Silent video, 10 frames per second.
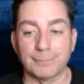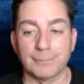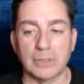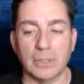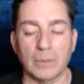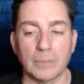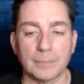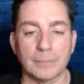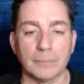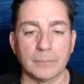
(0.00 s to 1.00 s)

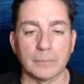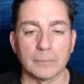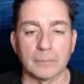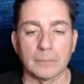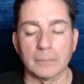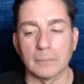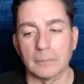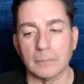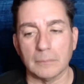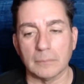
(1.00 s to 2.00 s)

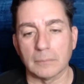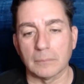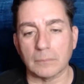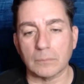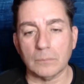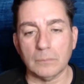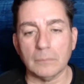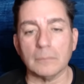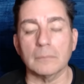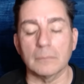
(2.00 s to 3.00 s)

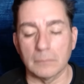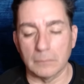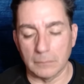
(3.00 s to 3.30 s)
The person shown says nothing.